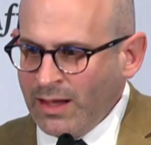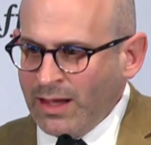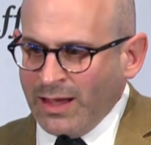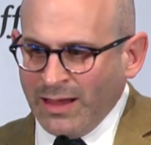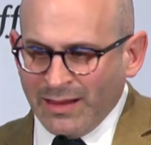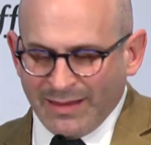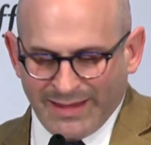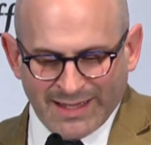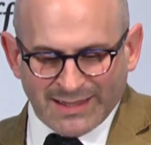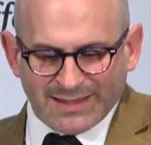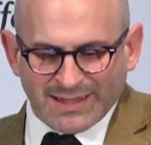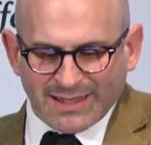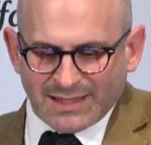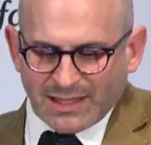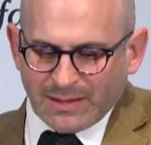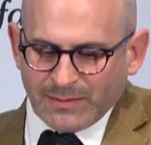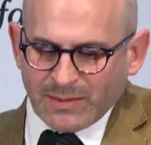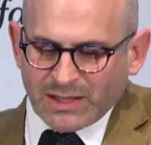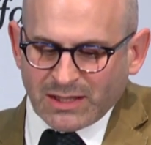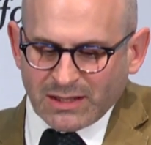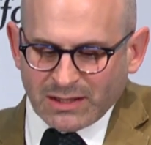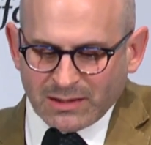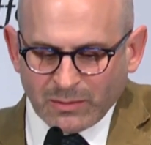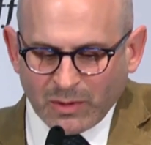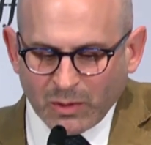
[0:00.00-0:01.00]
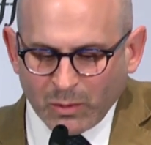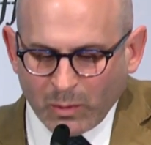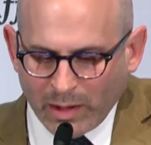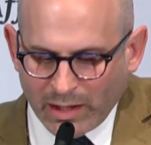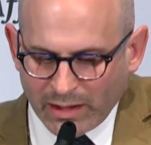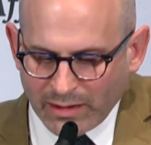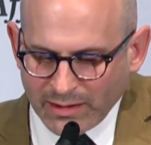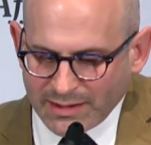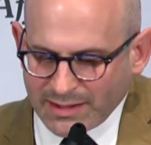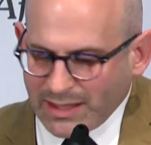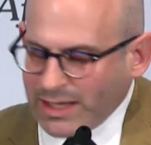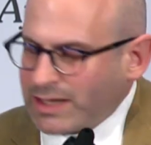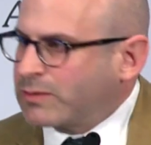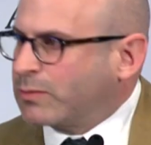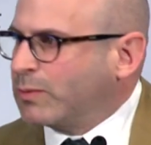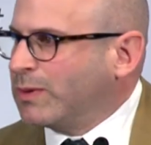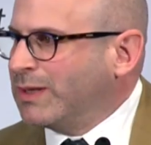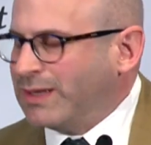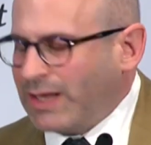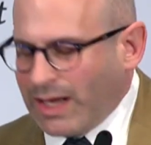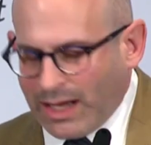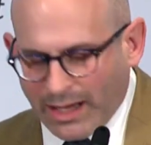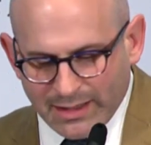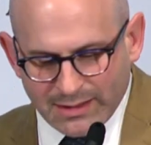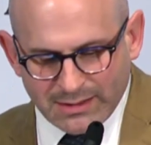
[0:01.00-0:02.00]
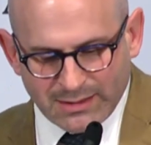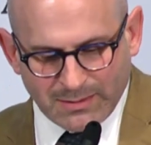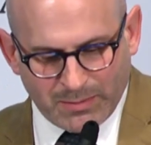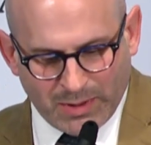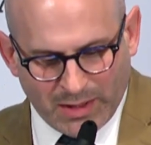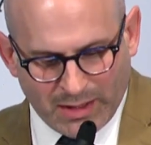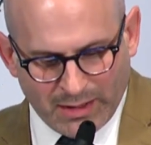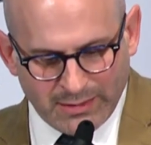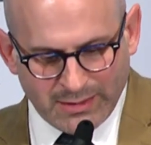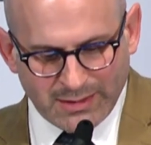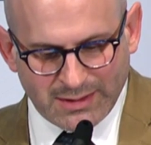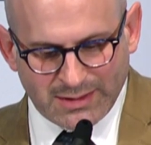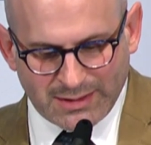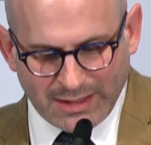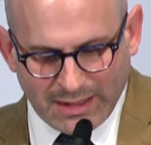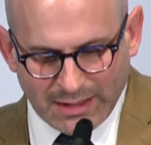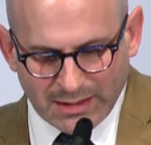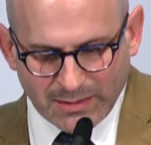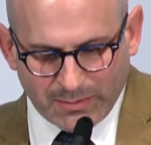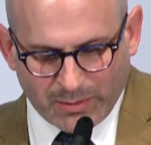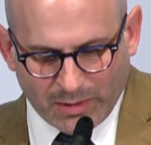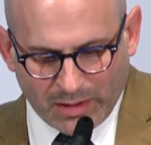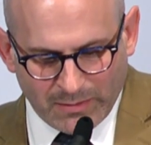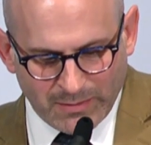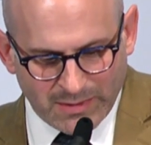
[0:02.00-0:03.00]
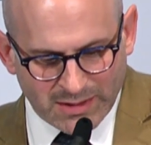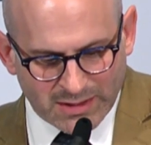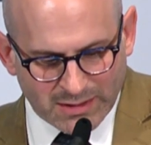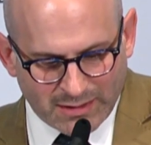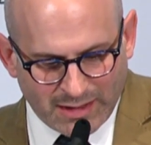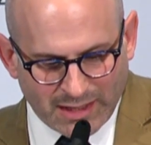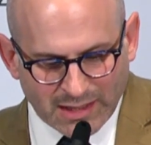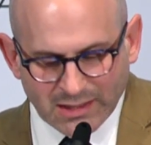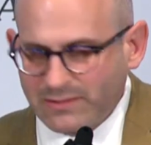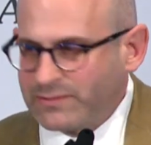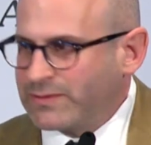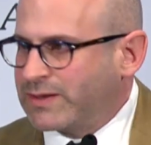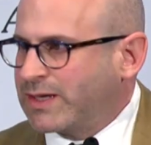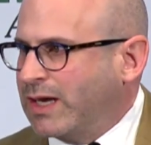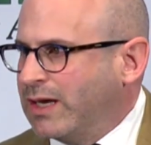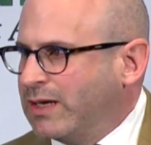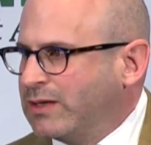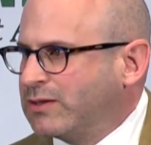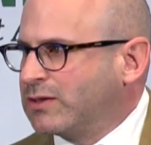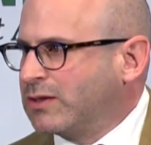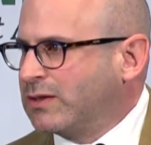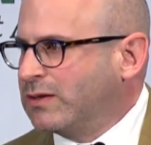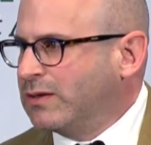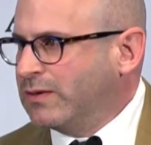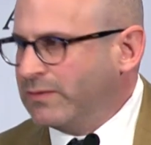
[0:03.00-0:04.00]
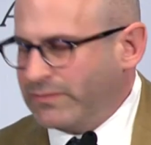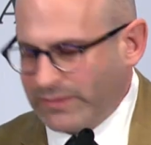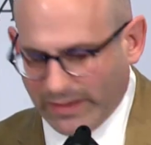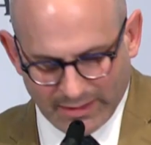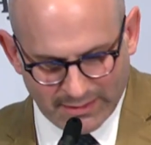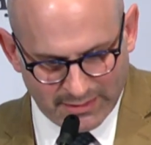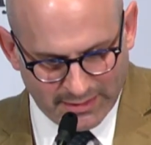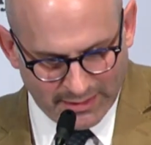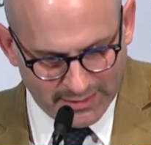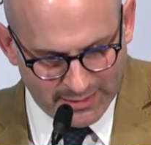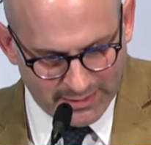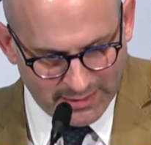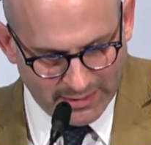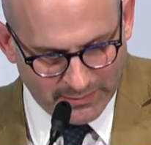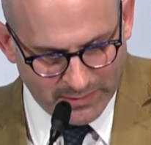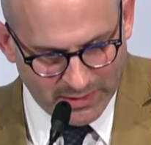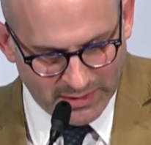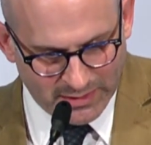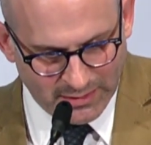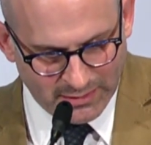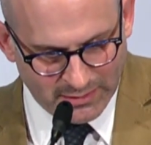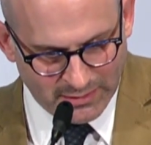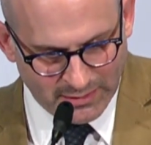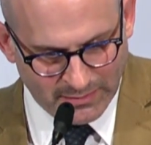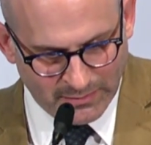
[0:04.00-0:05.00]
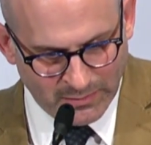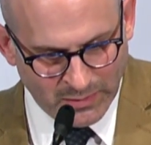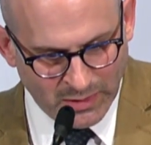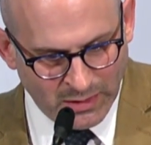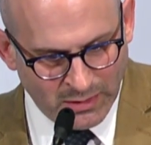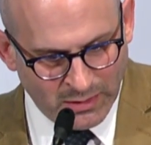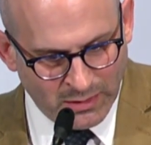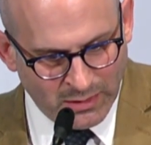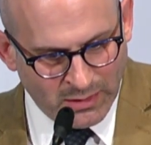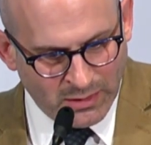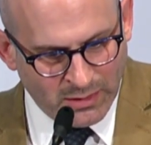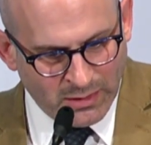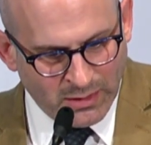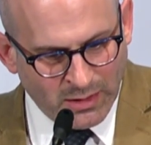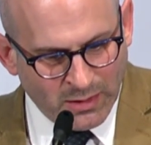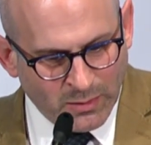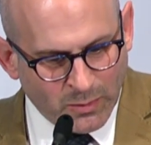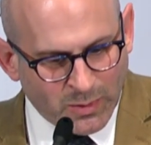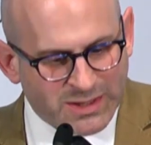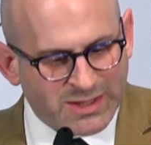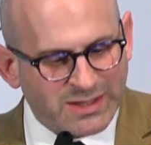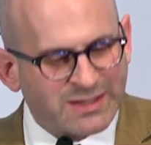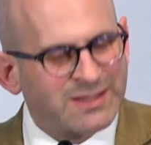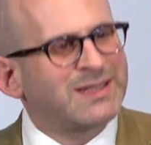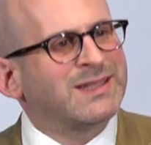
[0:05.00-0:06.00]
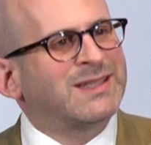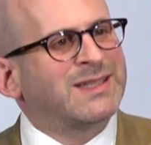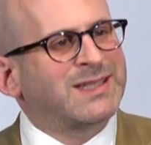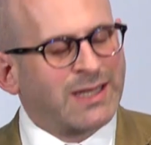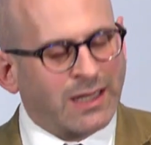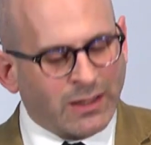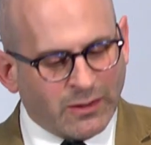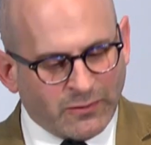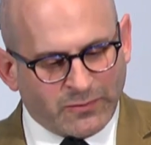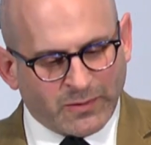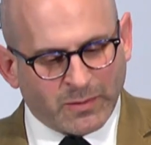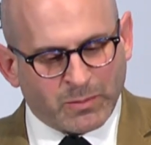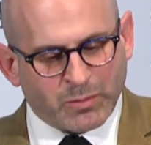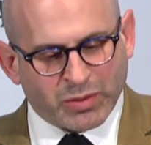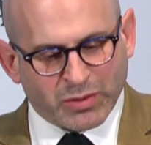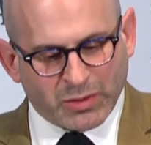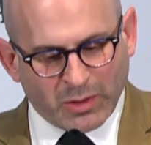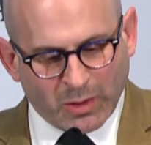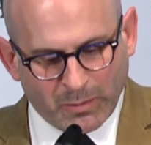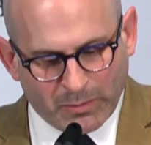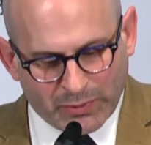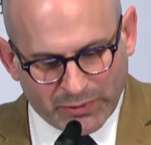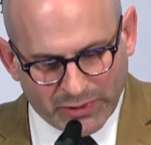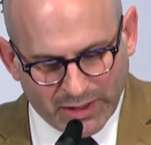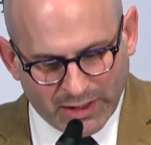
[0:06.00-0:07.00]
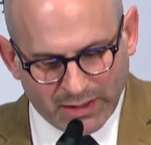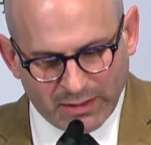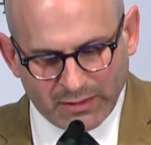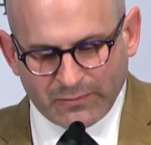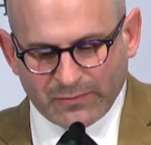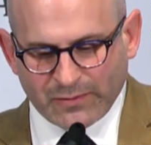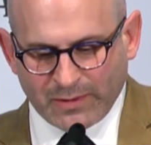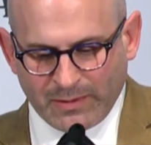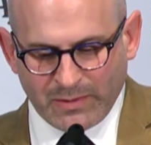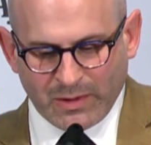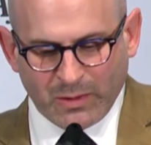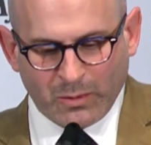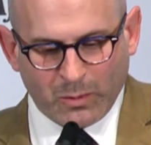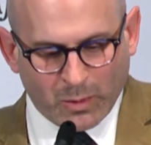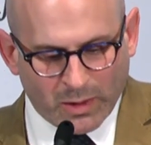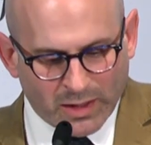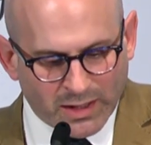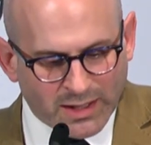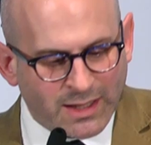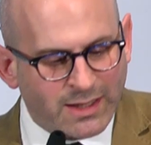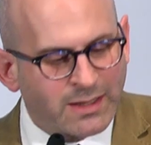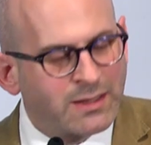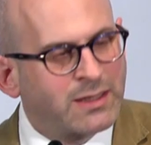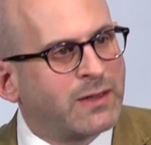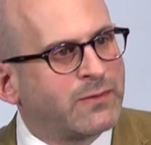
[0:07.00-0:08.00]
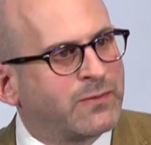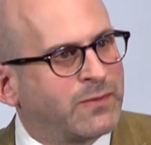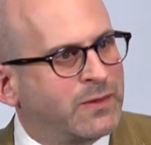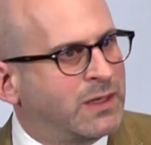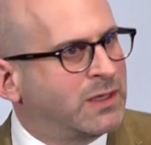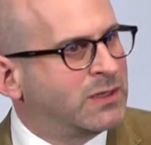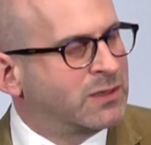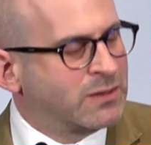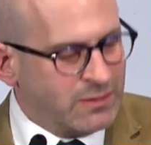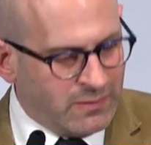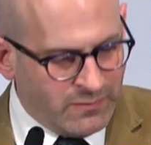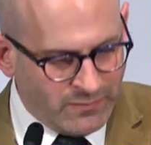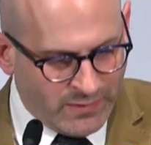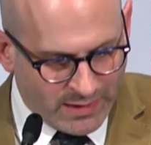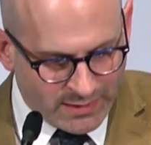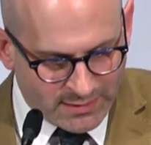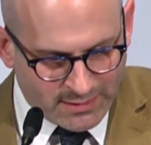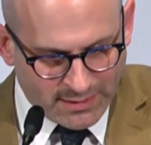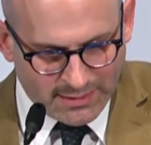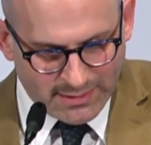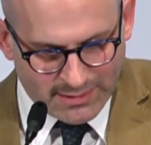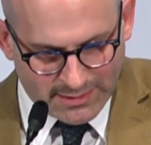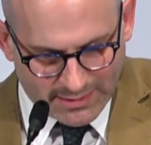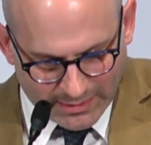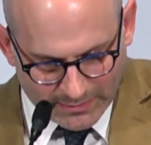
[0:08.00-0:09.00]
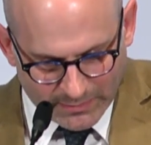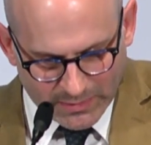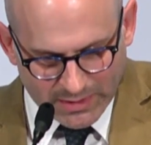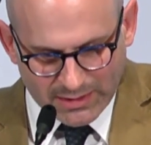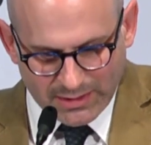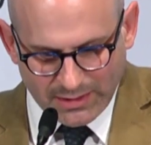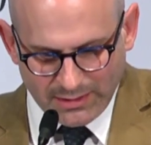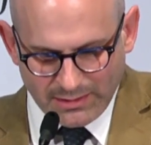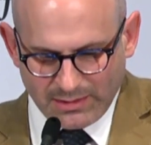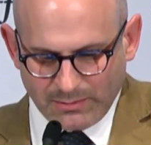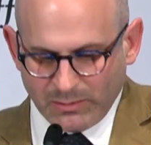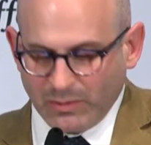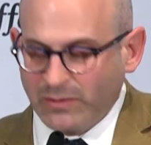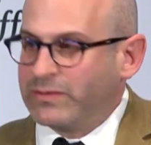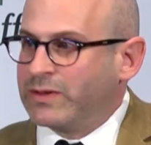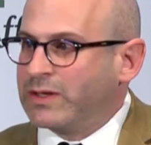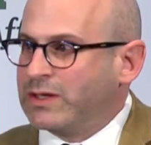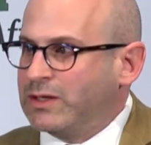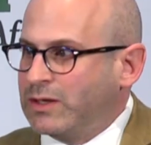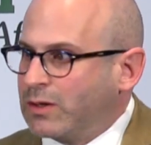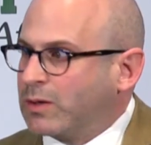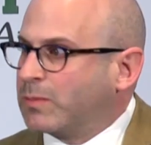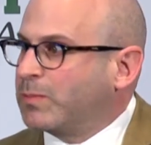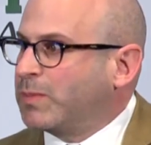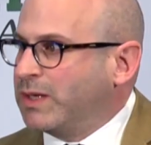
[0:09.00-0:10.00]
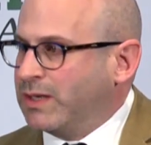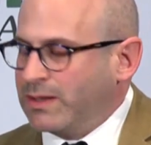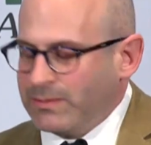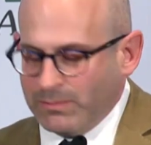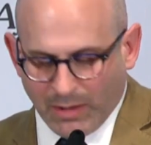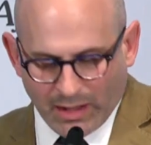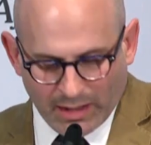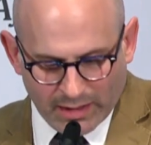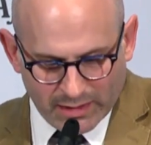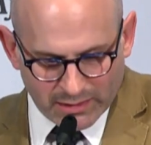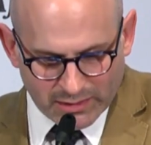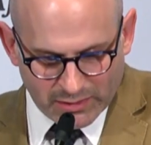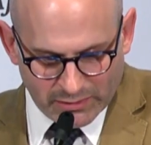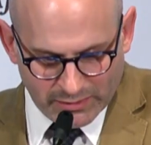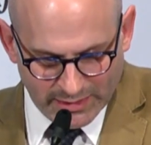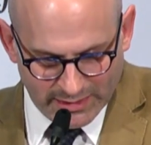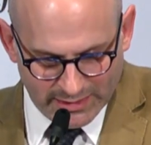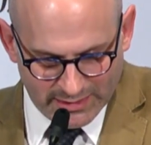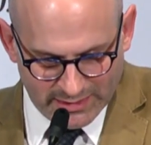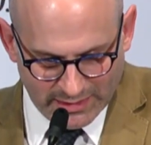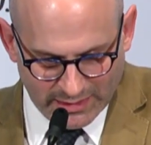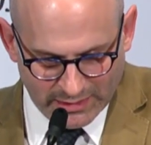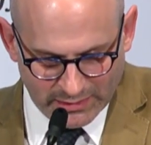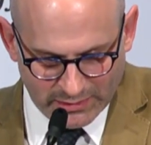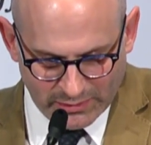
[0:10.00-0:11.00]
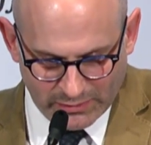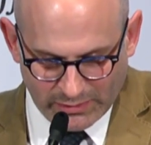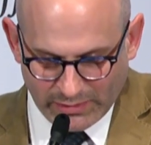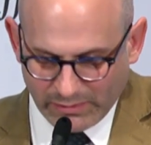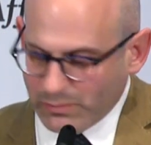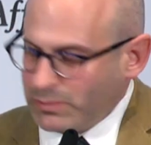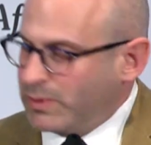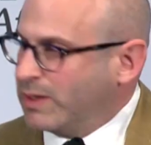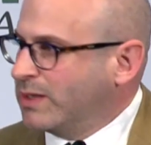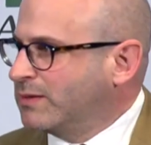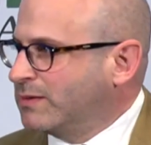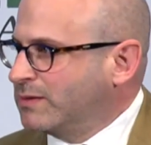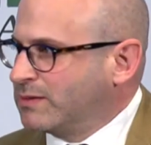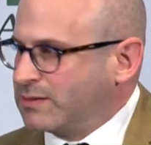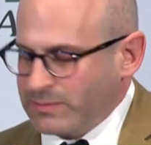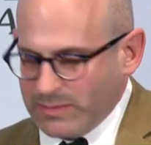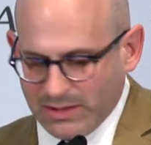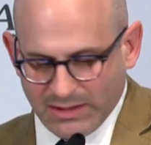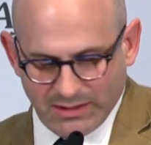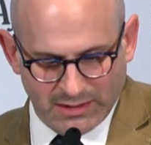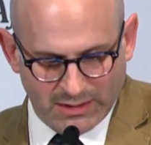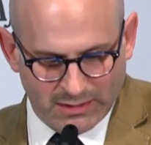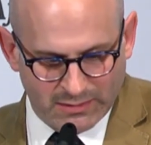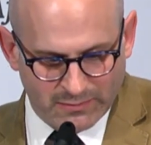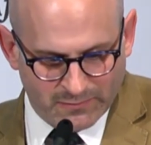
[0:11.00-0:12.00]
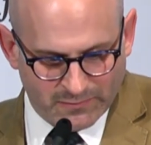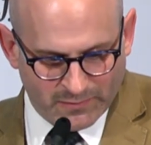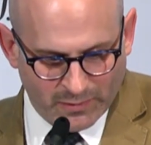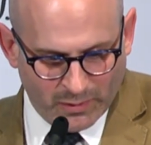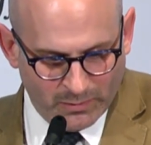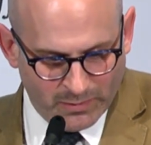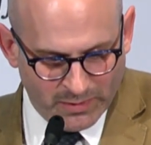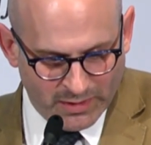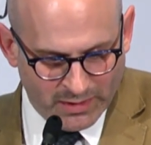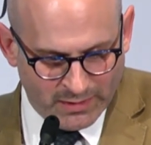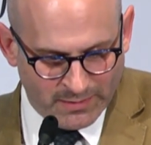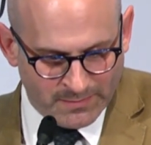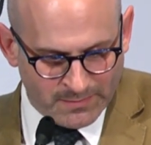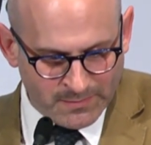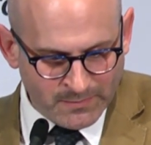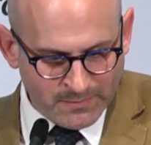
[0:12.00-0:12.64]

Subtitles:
The Anti-Semitism Awareness Act relies upon the State Department's classification of anti-Semitism, which is itself appropriated from the working definition of anti-Semitism of the European Monitoring Center on Racism and Xenophobia,